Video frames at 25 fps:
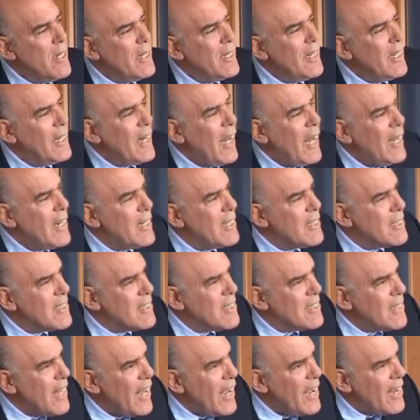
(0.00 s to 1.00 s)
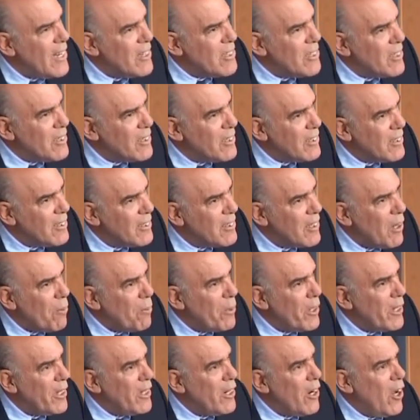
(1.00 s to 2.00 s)
the United States and
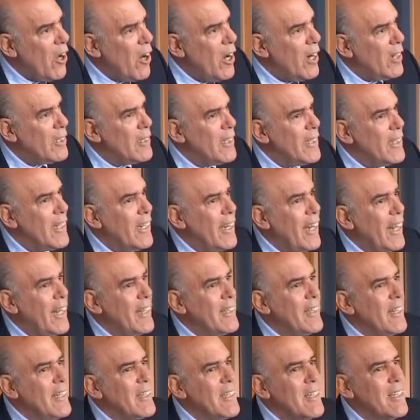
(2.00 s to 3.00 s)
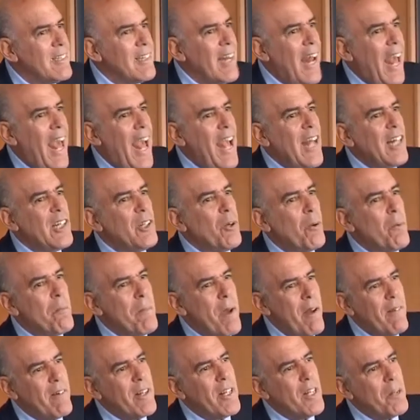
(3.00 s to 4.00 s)
somewhat in Ireland and England, there's an
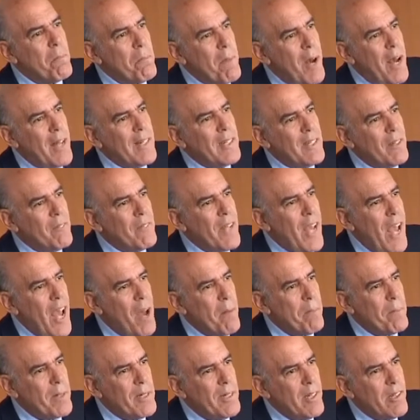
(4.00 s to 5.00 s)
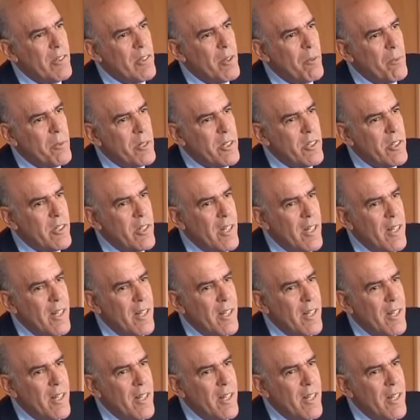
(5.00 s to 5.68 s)
Anglo-American model of capitalism which